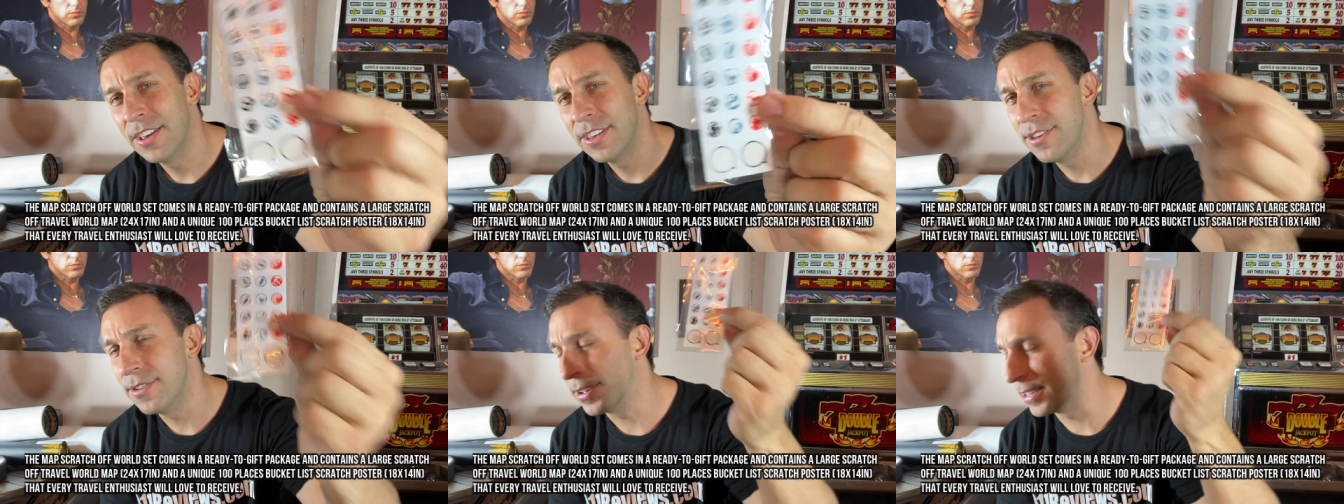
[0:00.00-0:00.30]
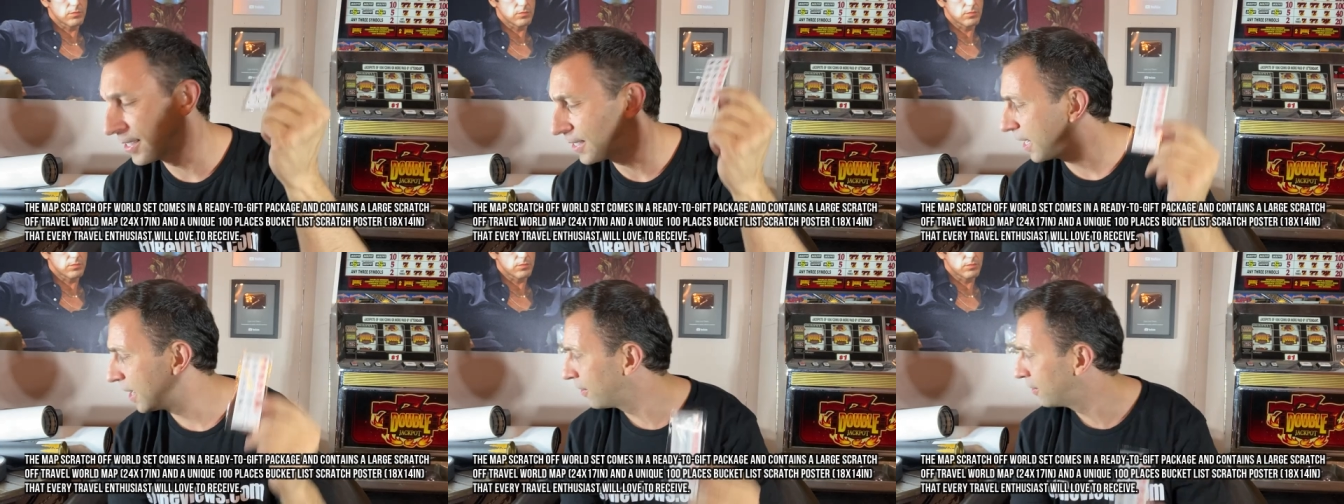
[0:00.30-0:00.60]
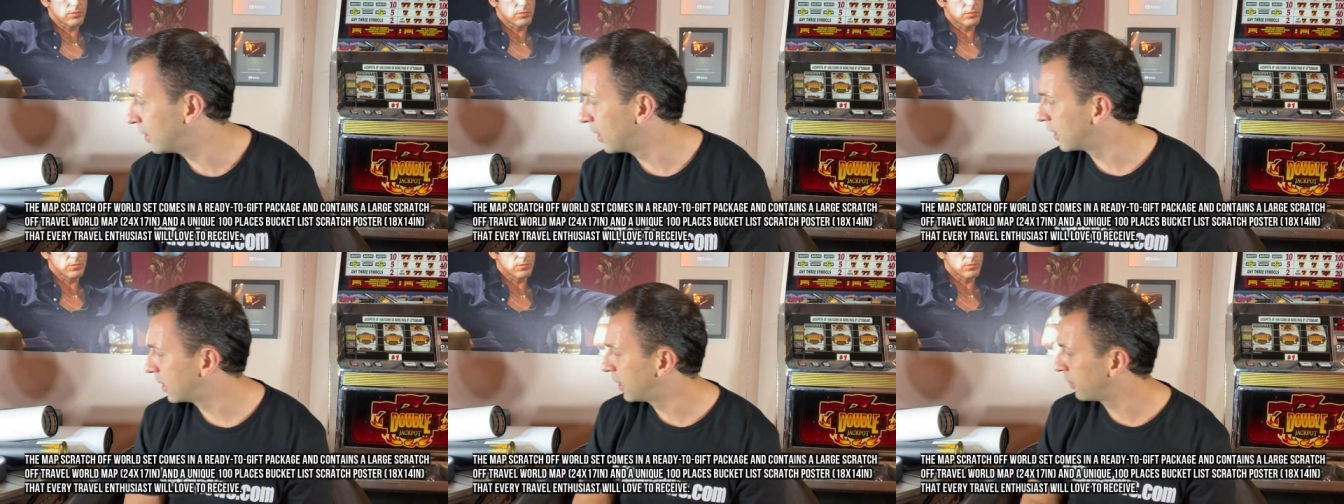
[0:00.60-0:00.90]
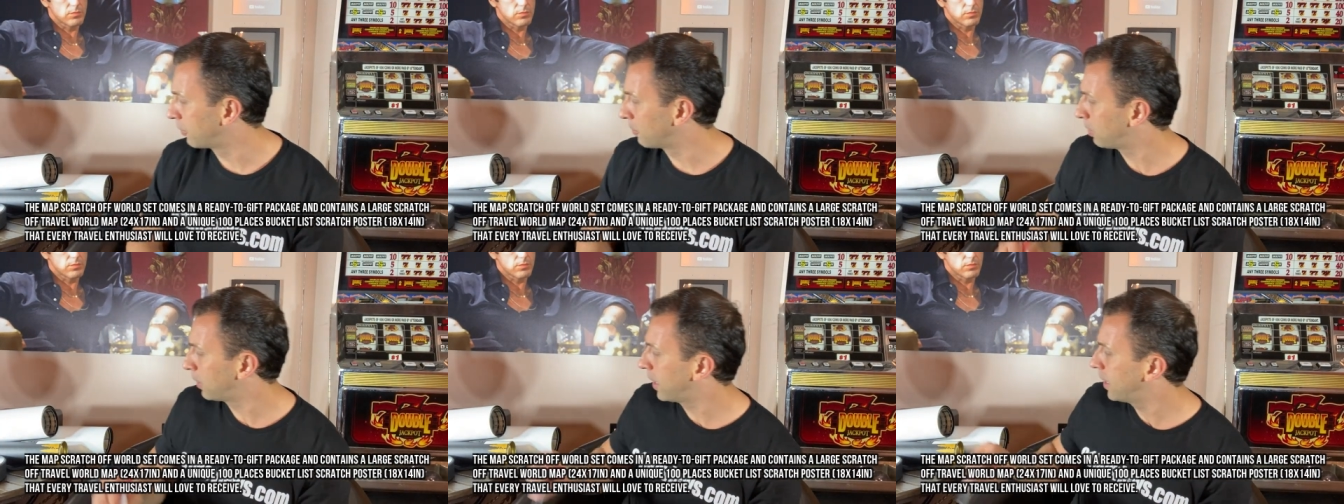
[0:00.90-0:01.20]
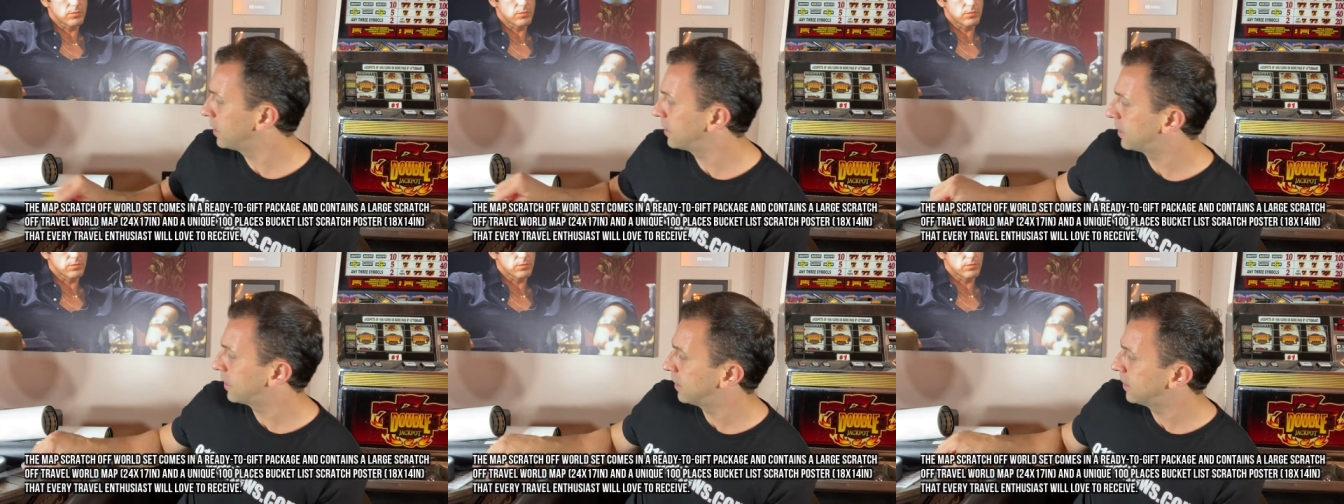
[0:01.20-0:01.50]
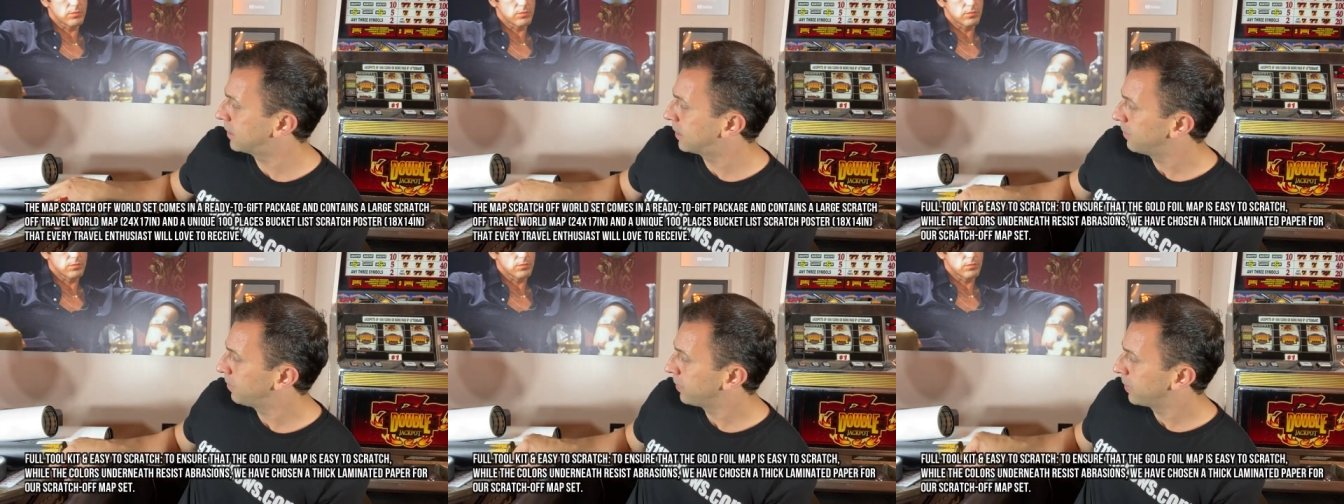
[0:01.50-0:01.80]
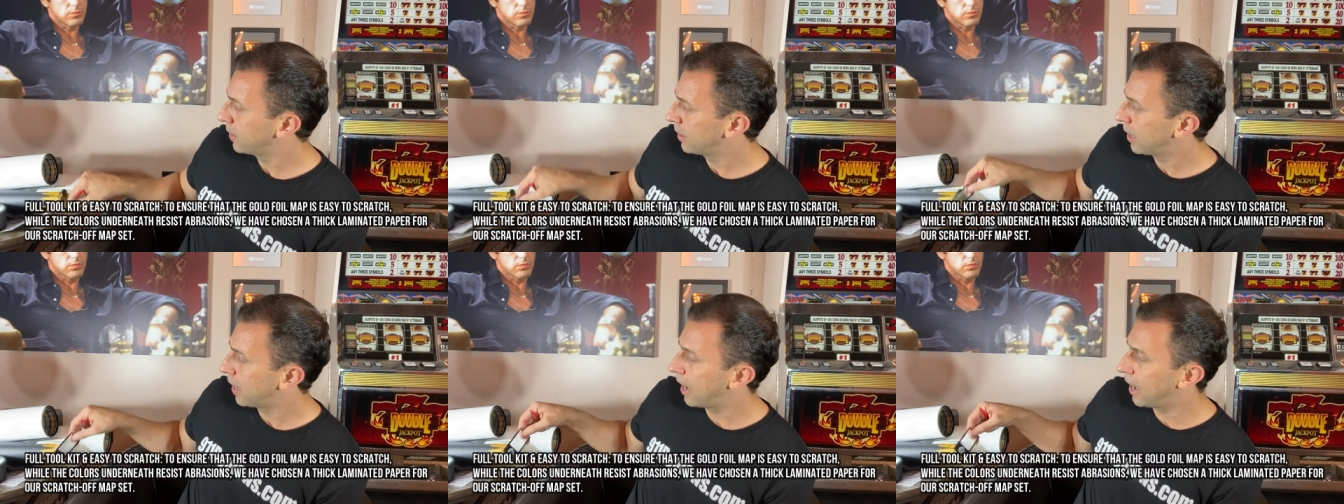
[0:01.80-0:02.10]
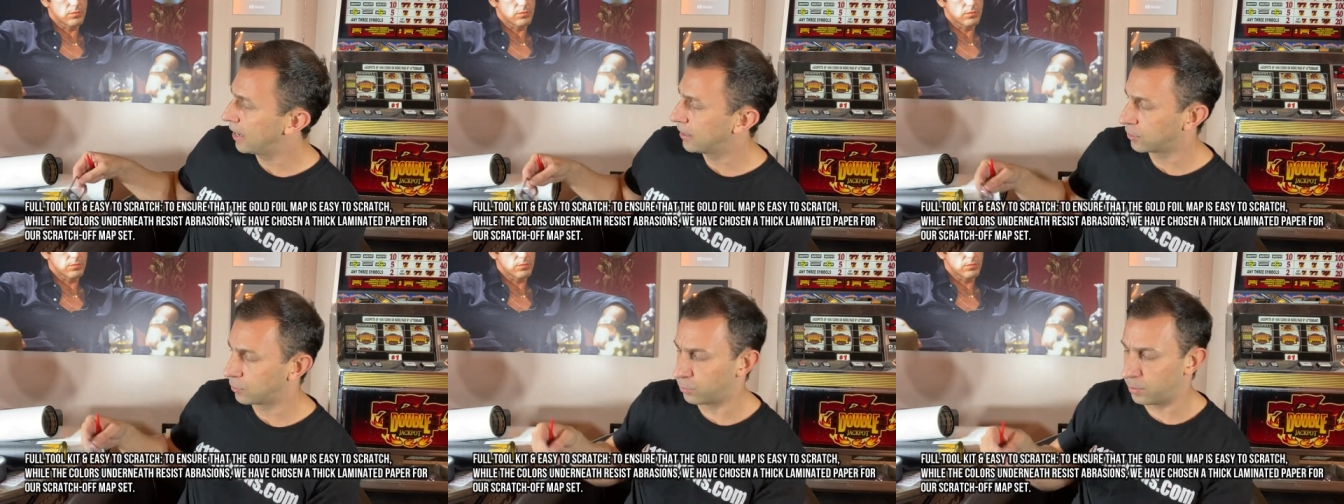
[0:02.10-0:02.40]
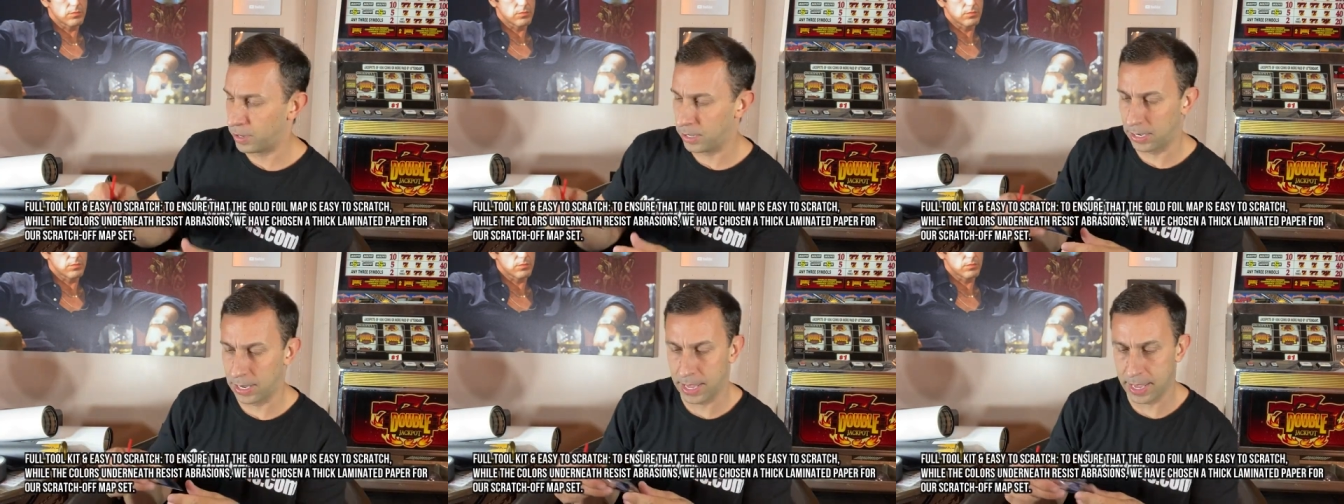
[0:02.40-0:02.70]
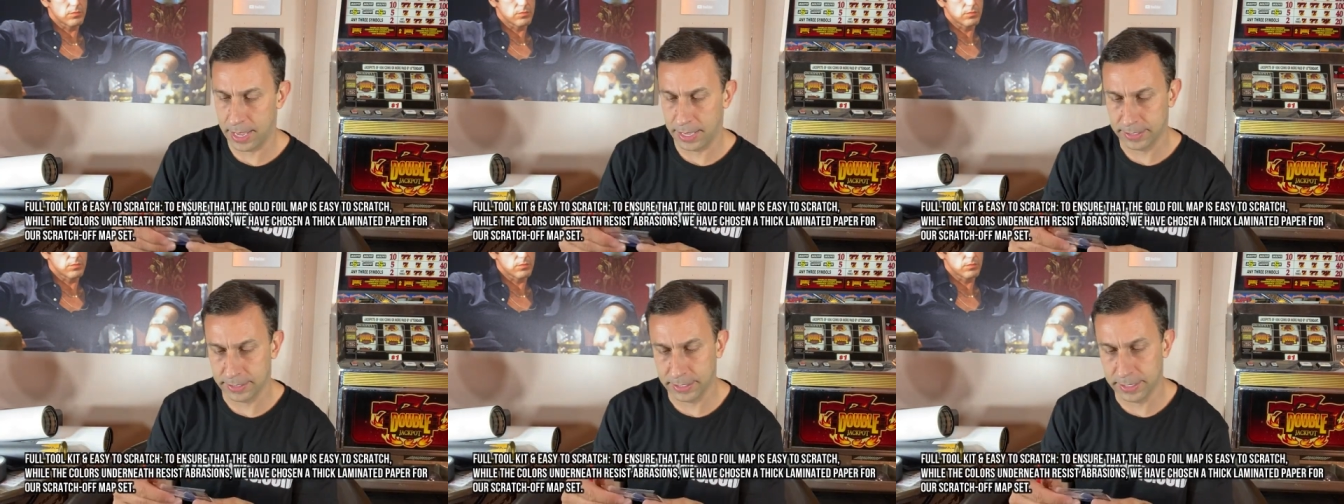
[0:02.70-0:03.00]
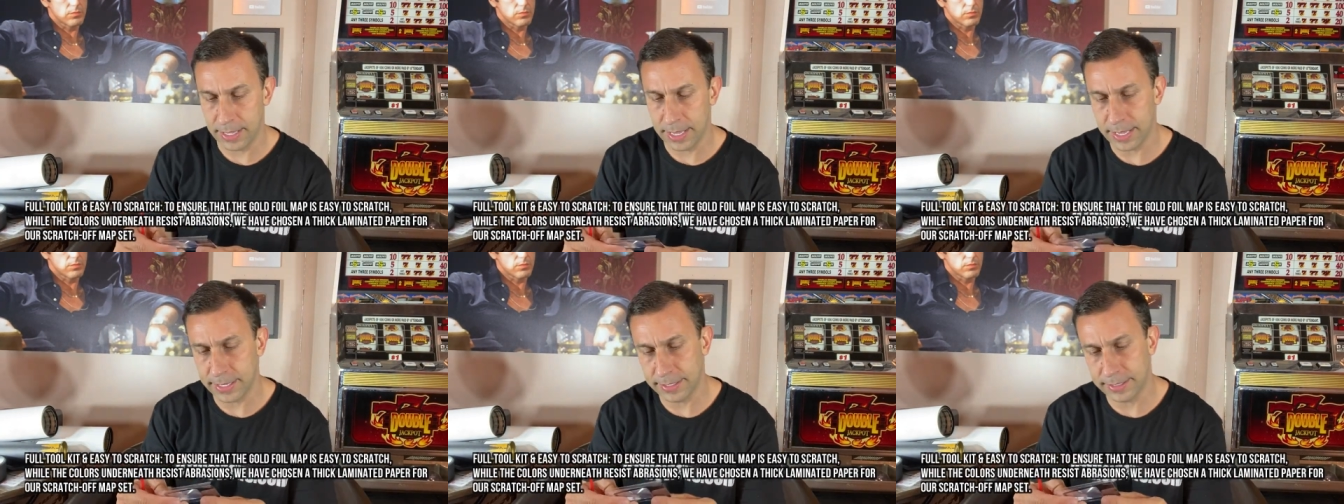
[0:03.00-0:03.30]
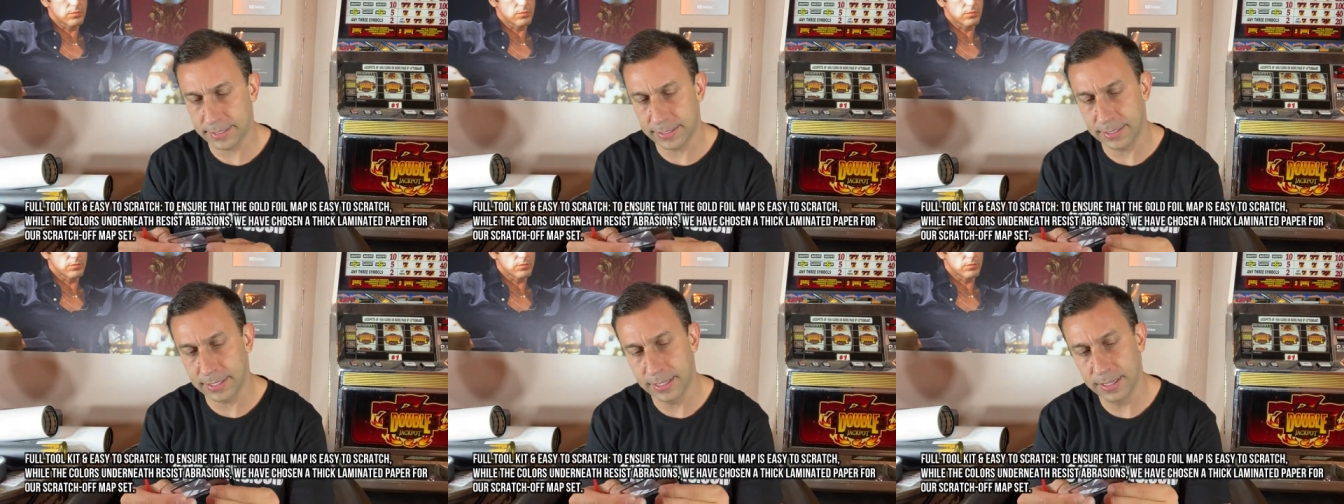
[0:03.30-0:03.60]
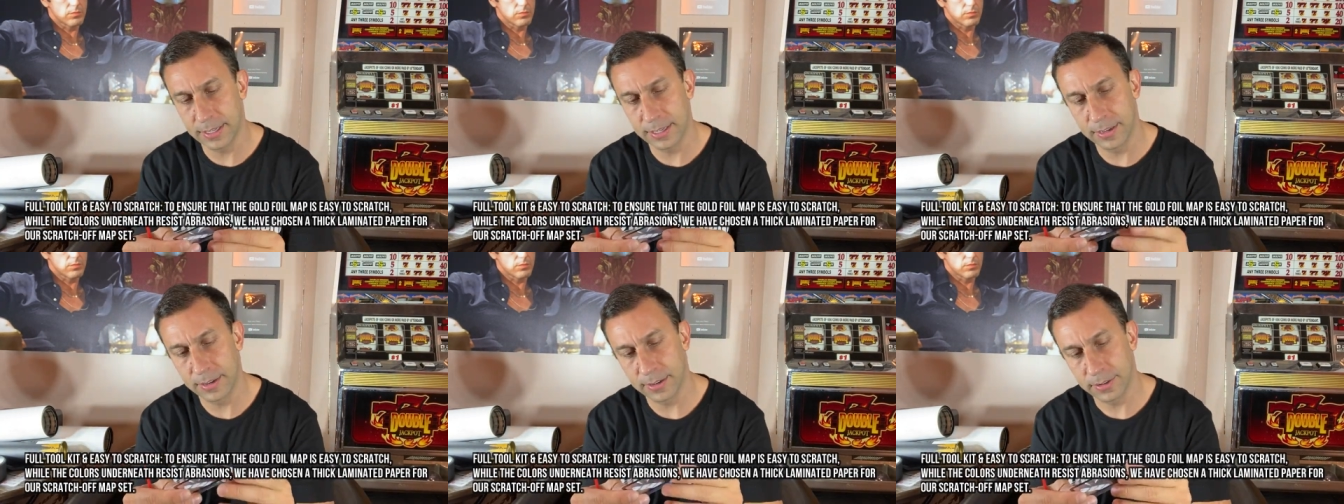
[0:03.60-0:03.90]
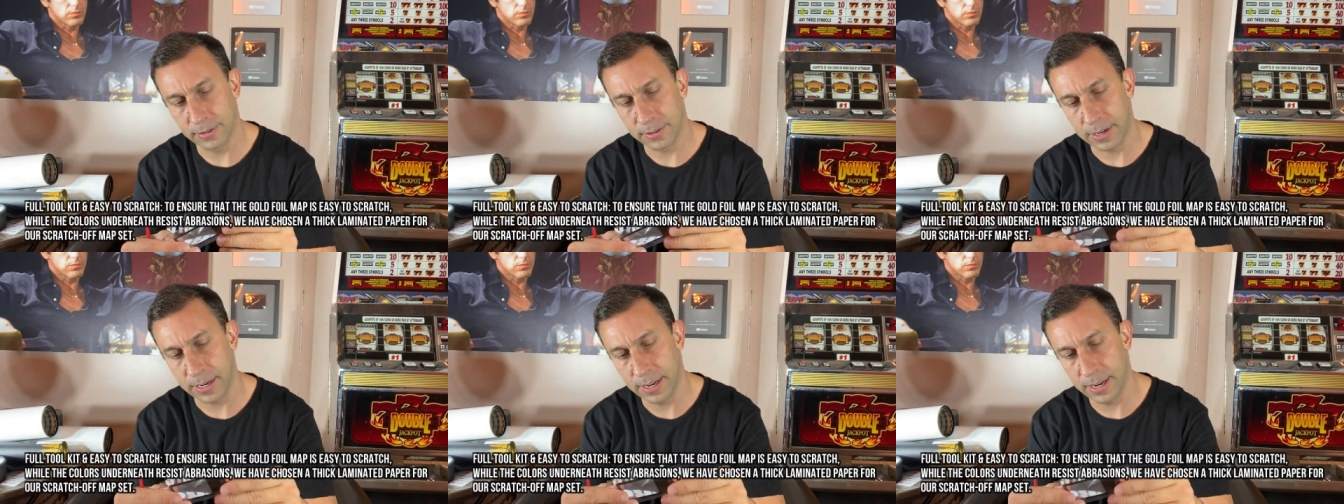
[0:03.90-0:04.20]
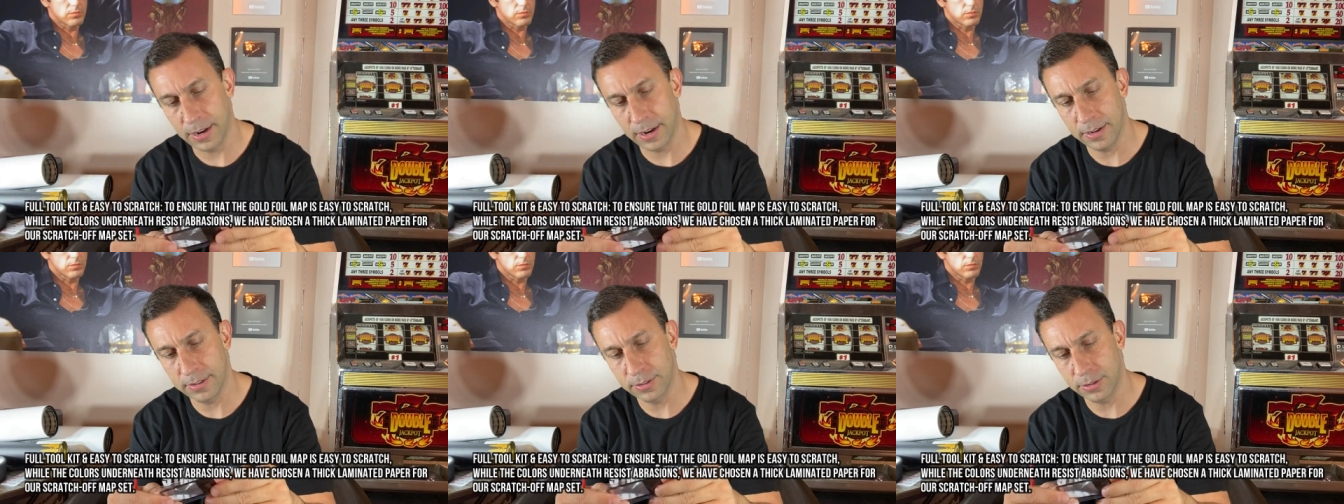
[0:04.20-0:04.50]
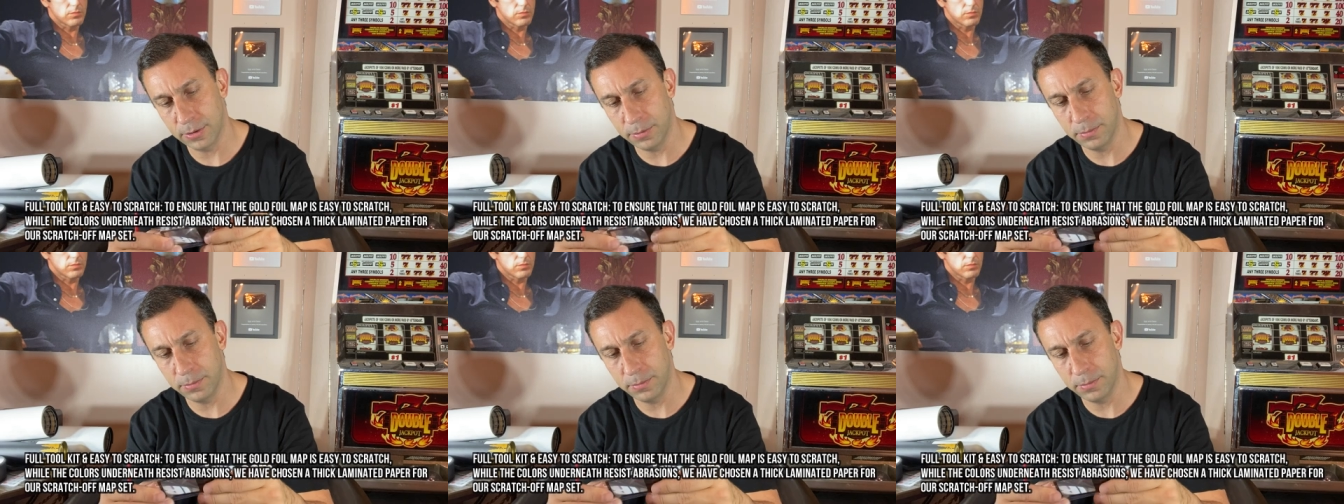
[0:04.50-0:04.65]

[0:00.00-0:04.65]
you can say you've done in different places, as well as this right here.